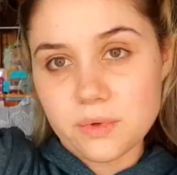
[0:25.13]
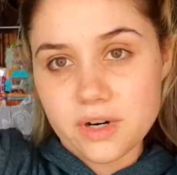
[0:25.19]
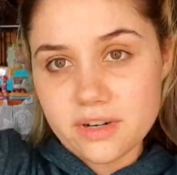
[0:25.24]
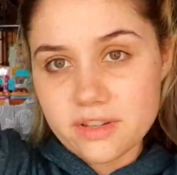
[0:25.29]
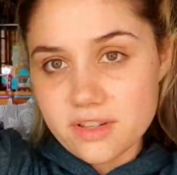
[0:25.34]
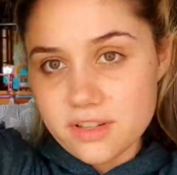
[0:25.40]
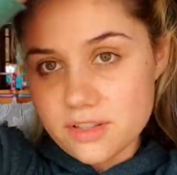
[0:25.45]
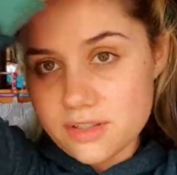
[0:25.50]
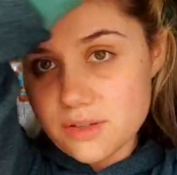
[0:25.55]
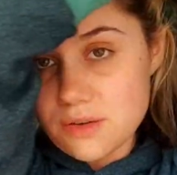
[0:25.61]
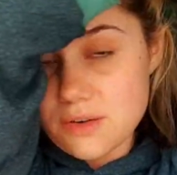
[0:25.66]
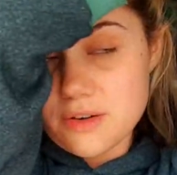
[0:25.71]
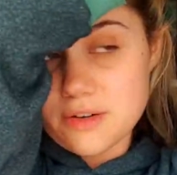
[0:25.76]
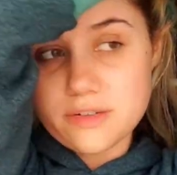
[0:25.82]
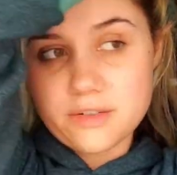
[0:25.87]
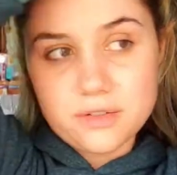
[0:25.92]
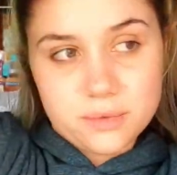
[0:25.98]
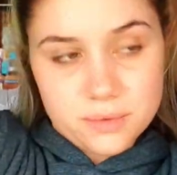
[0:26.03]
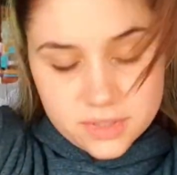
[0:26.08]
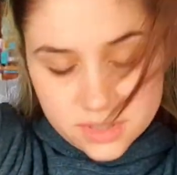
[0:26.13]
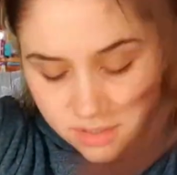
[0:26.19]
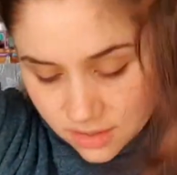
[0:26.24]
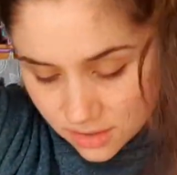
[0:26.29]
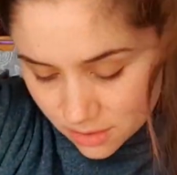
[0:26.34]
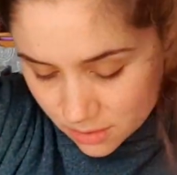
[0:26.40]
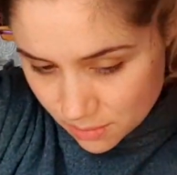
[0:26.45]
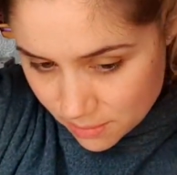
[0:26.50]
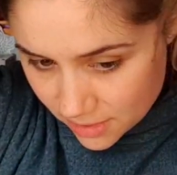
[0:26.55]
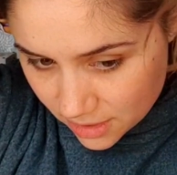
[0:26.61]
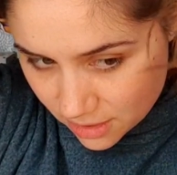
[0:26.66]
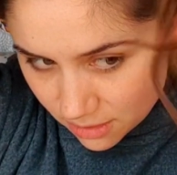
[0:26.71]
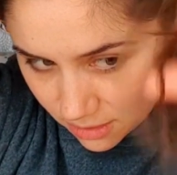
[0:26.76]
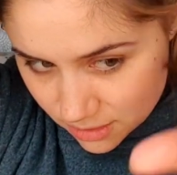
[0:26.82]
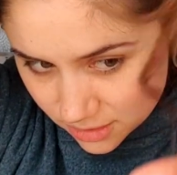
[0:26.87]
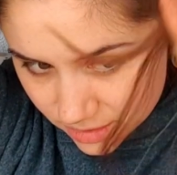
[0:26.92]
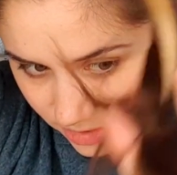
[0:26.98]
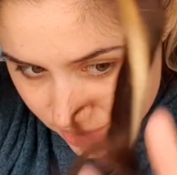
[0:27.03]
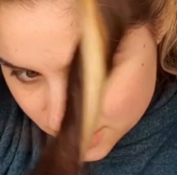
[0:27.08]
Why are these so hard to twist? Oh my
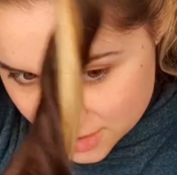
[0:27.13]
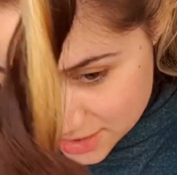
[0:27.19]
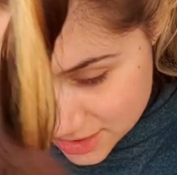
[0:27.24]
gosh.